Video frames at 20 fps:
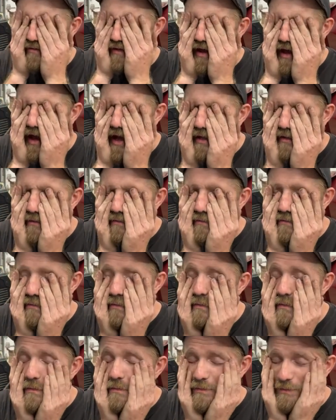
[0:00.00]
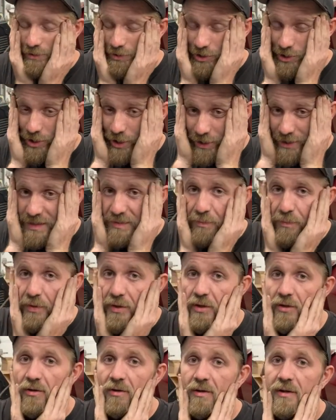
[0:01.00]
that just
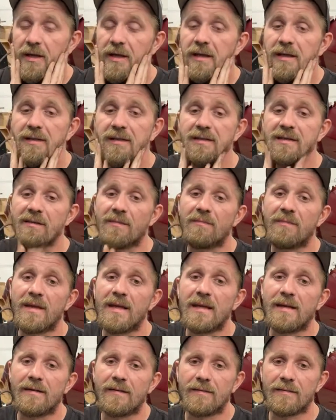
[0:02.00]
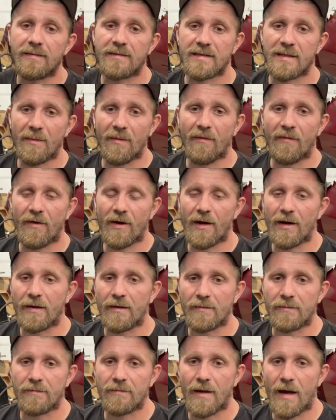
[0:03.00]
purely to meet some of
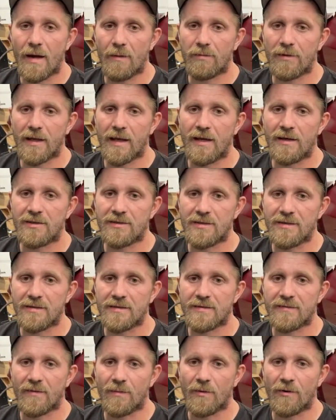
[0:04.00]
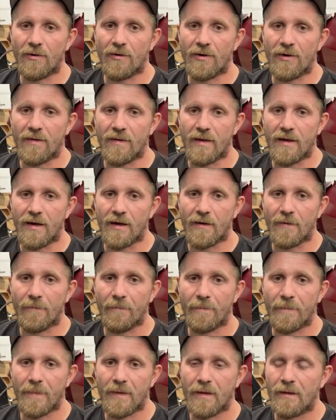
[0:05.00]
our obligations from earlier in the year.
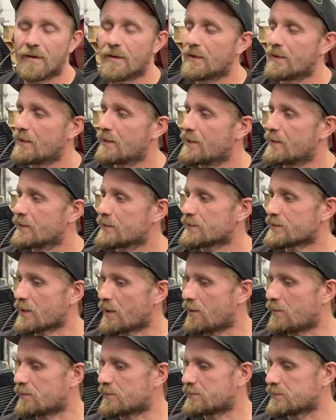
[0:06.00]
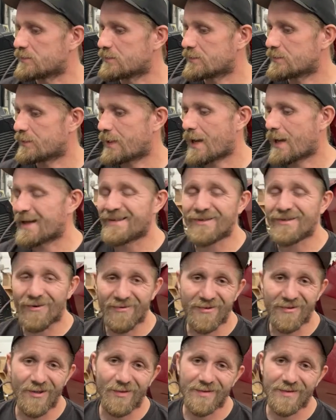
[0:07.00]
So I don't
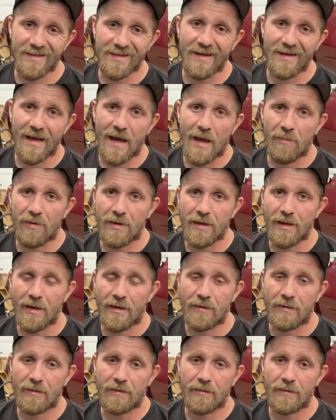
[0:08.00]
know what's going to happen yet.